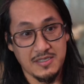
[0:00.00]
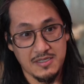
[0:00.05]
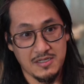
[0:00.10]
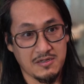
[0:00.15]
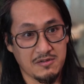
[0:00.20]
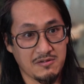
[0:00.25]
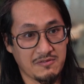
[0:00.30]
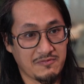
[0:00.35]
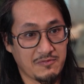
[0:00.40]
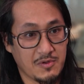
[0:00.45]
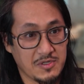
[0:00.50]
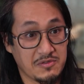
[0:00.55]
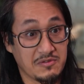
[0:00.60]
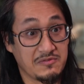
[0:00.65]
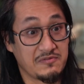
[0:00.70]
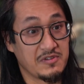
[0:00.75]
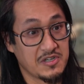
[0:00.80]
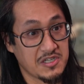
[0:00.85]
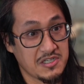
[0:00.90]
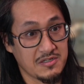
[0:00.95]
take care of what the
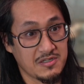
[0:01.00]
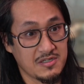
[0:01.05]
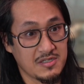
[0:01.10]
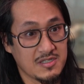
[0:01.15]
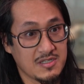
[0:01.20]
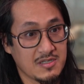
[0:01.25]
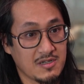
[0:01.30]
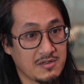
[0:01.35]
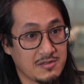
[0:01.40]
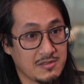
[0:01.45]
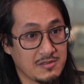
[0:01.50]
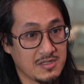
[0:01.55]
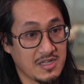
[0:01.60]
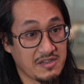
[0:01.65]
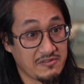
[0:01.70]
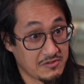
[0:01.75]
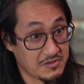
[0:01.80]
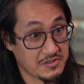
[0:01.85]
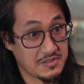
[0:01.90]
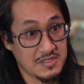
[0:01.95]
vision is on
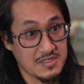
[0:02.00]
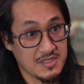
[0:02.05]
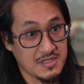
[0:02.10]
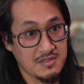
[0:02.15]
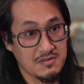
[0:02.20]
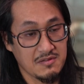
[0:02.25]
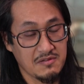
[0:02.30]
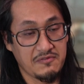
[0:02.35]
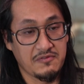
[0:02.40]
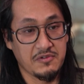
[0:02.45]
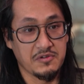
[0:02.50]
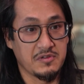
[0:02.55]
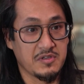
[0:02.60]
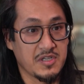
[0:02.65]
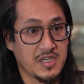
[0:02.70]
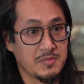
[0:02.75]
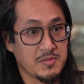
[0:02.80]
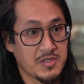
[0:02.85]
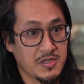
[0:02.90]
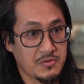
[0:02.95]
level design for the
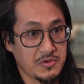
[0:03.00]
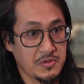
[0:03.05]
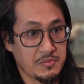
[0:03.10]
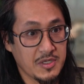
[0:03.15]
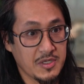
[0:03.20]
game that we're